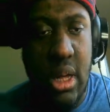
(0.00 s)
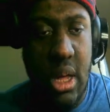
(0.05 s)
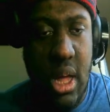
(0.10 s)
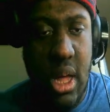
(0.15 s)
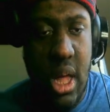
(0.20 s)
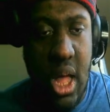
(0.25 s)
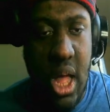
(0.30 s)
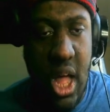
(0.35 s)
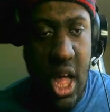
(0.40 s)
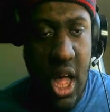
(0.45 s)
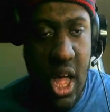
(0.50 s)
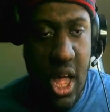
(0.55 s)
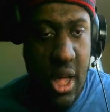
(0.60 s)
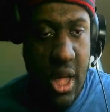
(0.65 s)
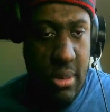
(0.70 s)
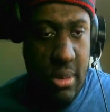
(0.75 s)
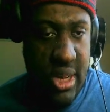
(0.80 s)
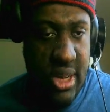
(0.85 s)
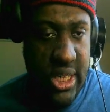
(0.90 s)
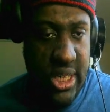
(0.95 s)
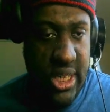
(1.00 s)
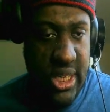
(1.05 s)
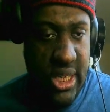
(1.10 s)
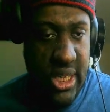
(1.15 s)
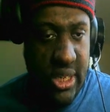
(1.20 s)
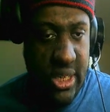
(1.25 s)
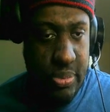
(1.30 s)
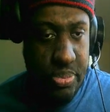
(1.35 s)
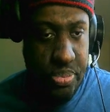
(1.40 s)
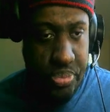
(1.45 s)
Um, let's
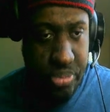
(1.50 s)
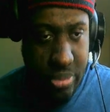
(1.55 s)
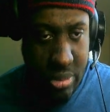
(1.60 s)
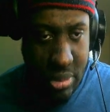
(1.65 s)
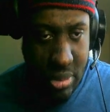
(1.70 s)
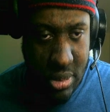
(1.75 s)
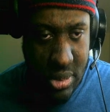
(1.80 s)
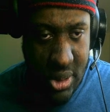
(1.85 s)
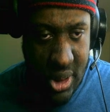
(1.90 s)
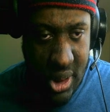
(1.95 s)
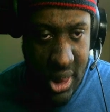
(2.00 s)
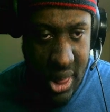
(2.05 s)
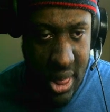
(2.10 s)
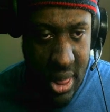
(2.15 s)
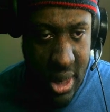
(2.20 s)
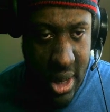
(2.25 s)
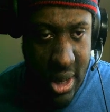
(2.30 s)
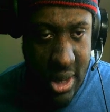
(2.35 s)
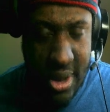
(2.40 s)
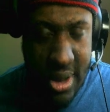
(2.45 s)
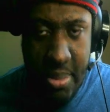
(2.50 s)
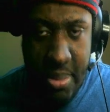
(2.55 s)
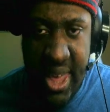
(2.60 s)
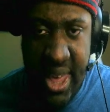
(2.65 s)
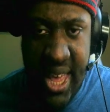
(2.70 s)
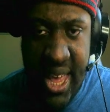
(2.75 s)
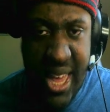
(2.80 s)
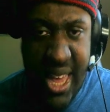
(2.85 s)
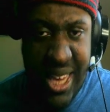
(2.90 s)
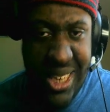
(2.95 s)
see. The
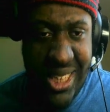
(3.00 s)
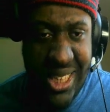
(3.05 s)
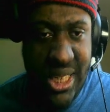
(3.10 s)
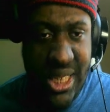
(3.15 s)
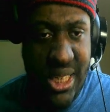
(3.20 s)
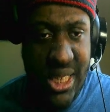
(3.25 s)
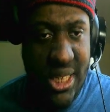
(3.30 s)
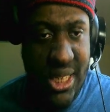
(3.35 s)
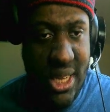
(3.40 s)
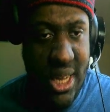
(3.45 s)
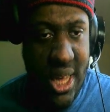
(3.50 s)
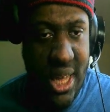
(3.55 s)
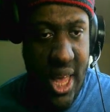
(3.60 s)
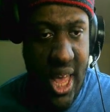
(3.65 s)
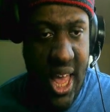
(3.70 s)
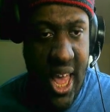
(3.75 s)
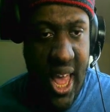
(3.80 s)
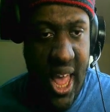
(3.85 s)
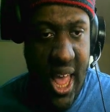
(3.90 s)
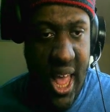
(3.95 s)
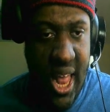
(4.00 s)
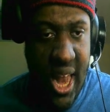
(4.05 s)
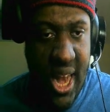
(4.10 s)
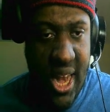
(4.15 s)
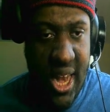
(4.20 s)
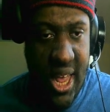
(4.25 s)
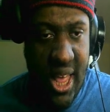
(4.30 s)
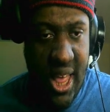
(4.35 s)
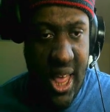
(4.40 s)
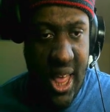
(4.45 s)
Miz and
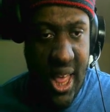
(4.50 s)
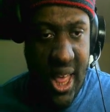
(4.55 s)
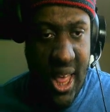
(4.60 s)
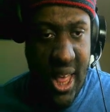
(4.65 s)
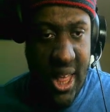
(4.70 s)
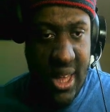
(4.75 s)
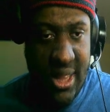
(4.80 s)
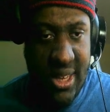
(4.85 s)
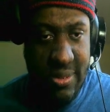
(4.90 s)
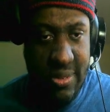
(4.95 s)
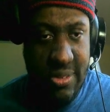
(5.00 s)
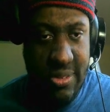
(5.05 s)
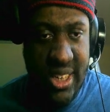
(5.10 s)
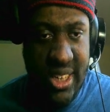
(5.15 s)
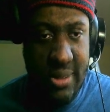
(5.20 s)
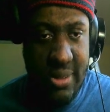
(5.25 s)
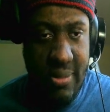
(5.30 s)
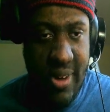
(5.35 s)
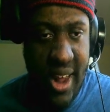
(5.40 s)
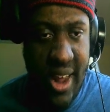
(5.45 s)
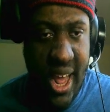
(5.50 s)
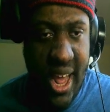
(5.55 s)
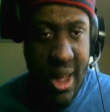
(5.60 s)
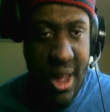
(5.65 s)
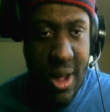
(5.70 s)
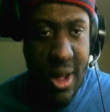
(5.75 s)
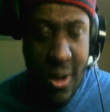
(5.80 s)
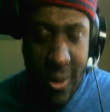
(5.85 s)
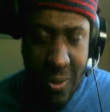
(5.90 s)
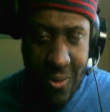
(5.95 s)
uh, the French fry
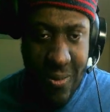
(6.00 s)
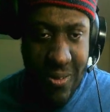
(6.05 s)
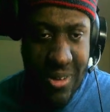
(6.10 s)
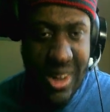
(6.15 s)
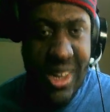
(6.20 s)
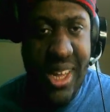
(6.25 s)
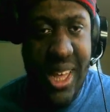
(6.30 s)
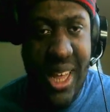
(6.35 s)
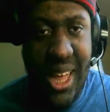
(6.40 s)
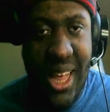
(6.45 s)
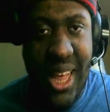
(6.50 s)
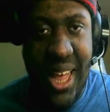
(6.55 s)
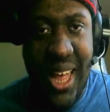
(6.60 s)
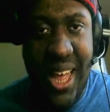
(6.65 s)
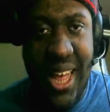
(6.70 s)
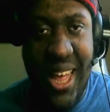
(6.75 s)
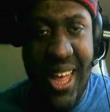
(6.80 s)
hoe, uh,